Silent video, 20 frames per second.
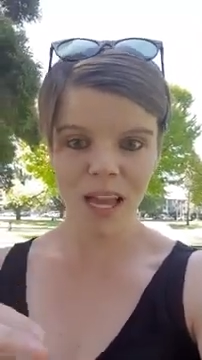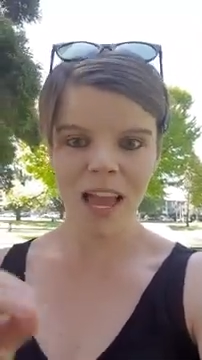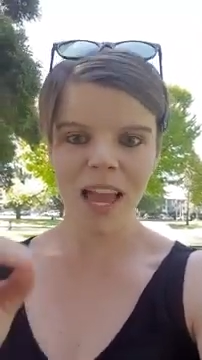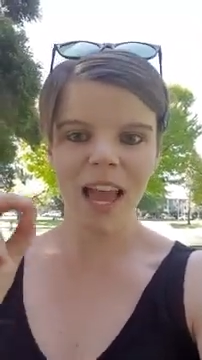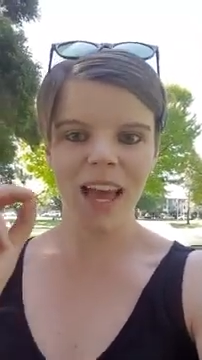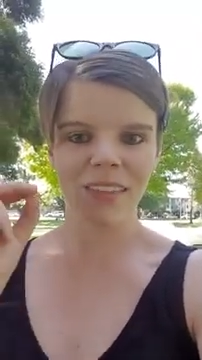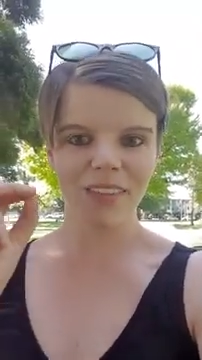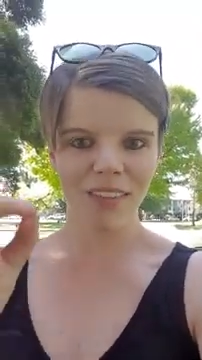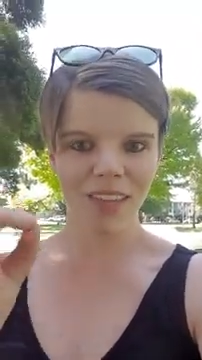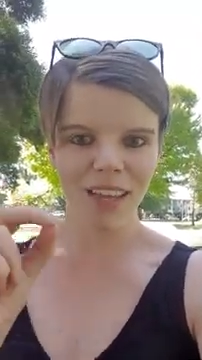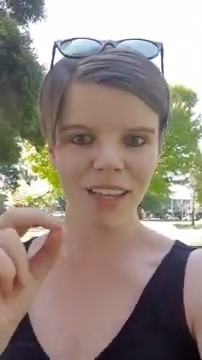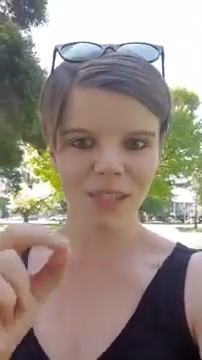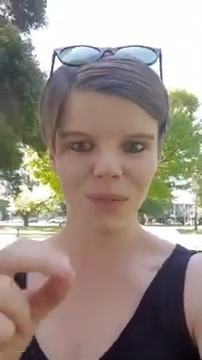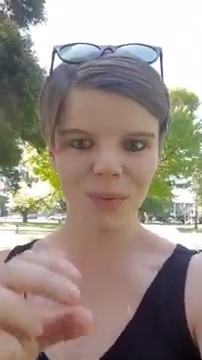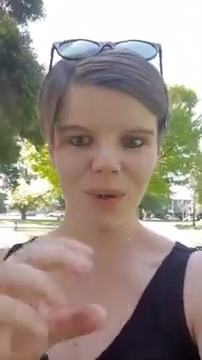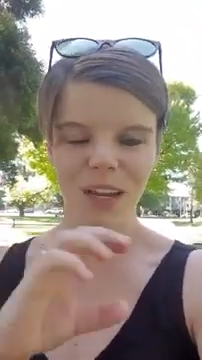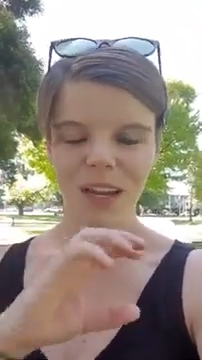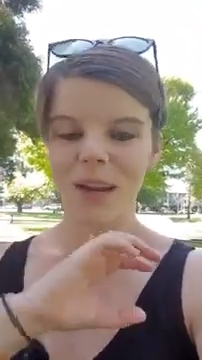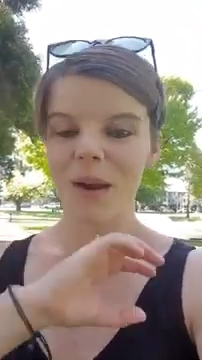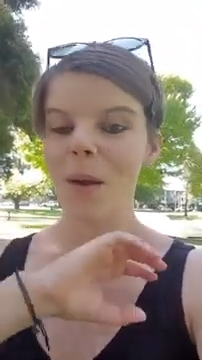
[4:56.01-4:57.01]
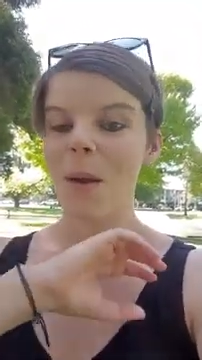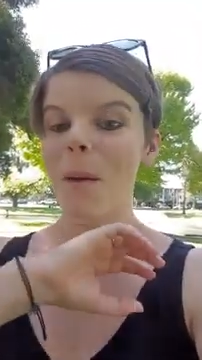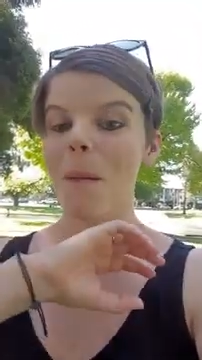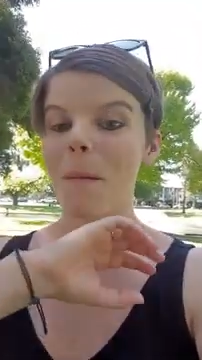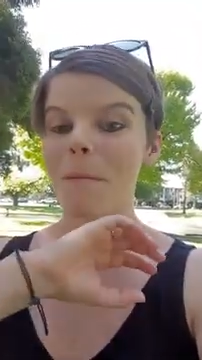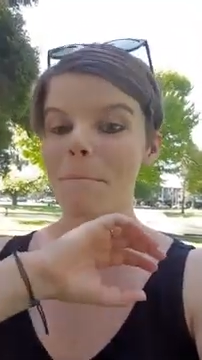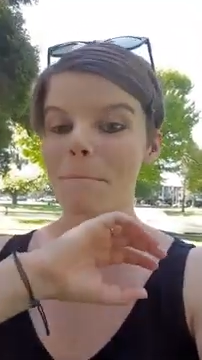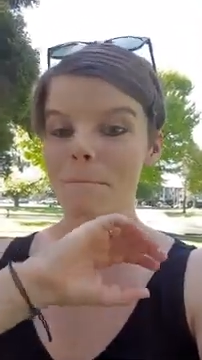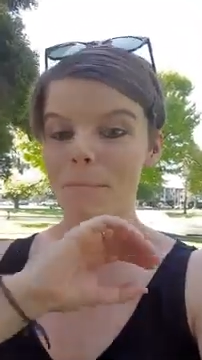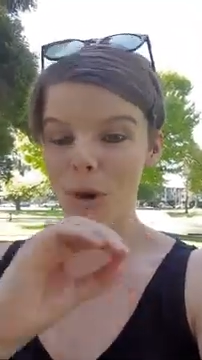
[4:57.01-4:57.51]
And that's where
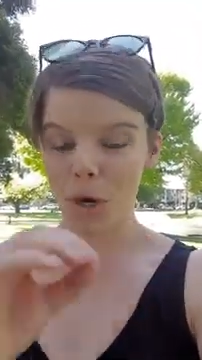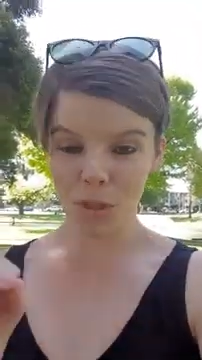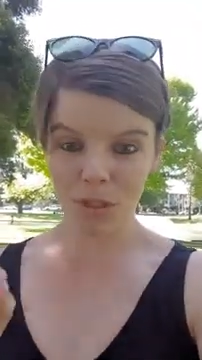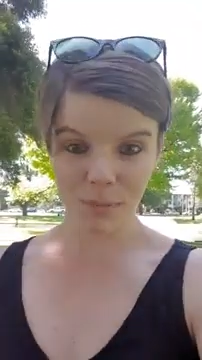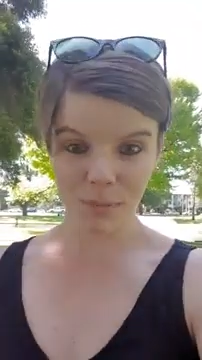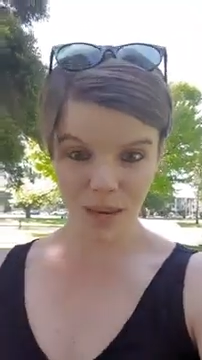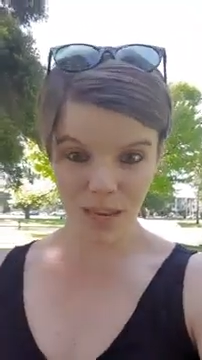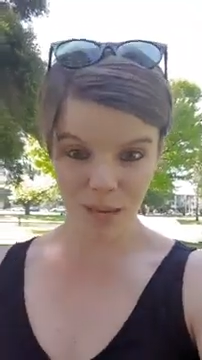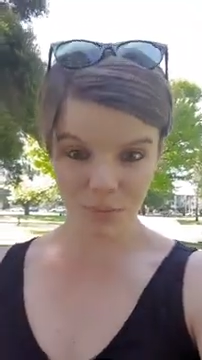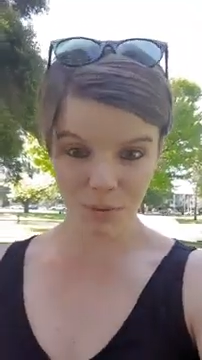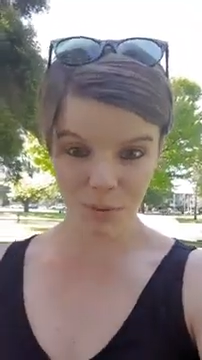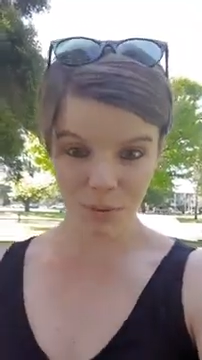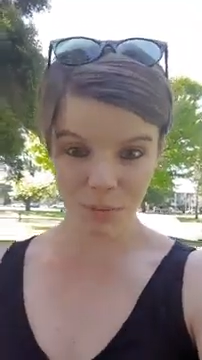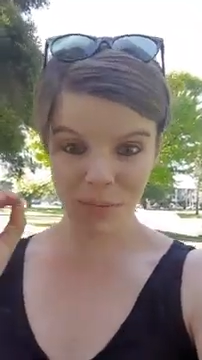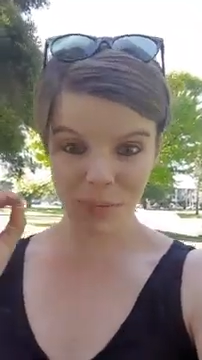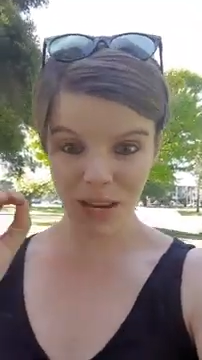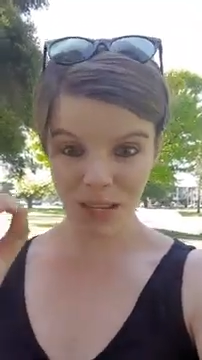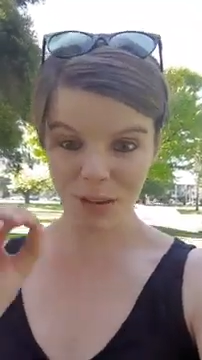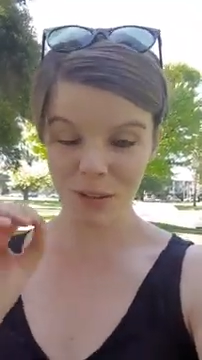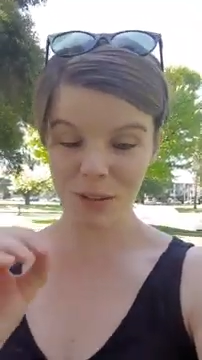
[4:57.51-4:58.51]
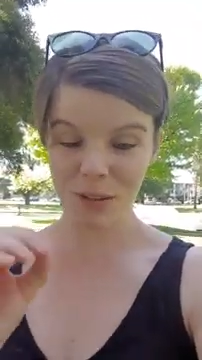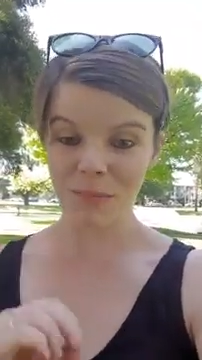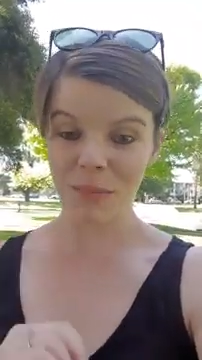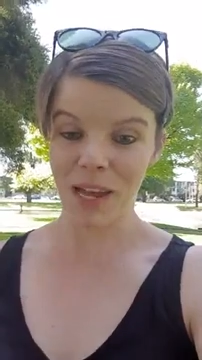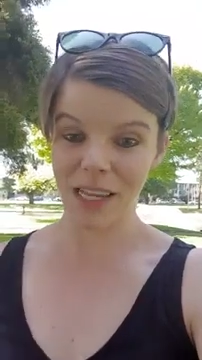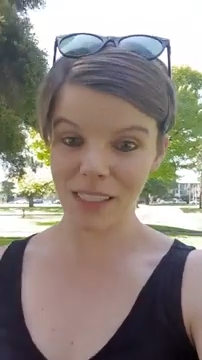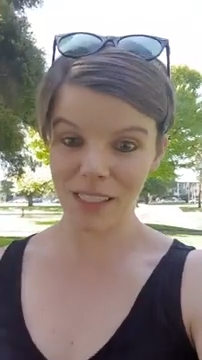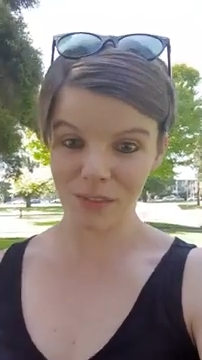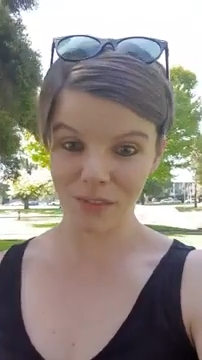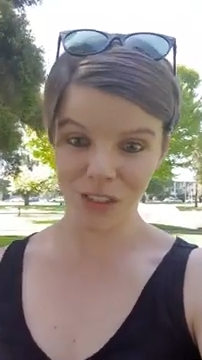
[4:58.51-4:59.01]
most people make those
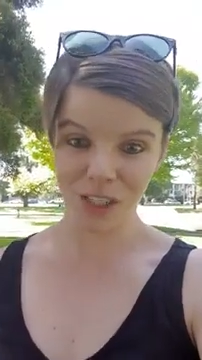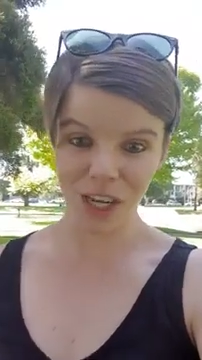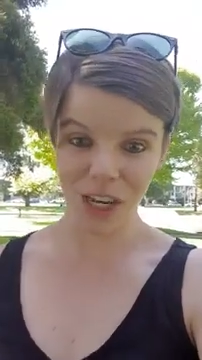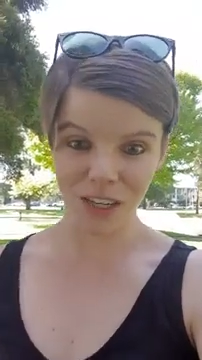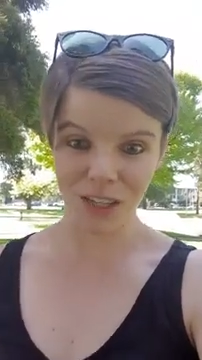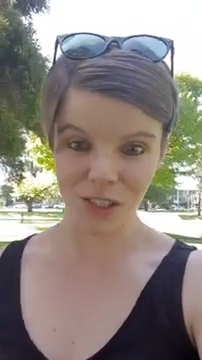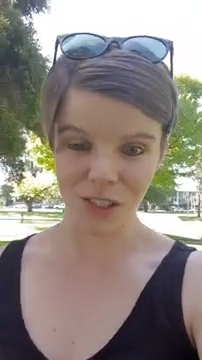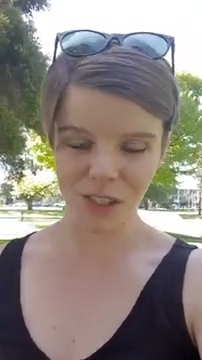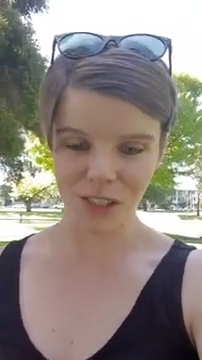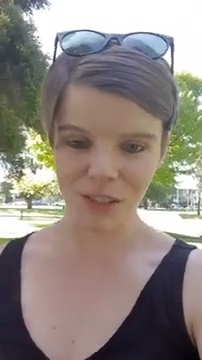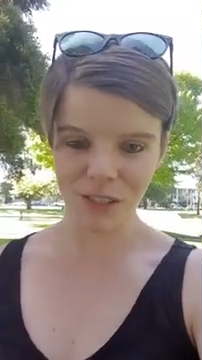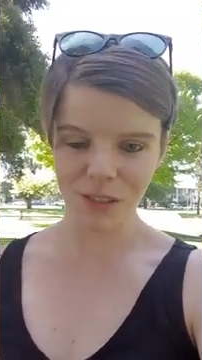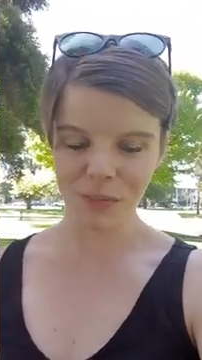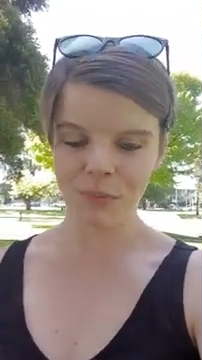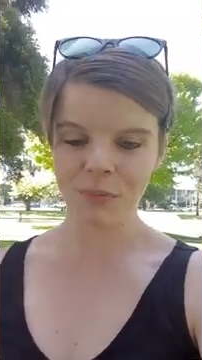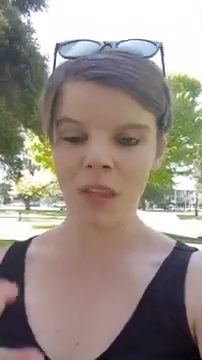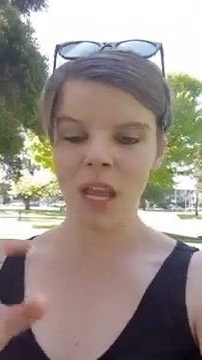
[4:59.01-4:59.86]
massive changes.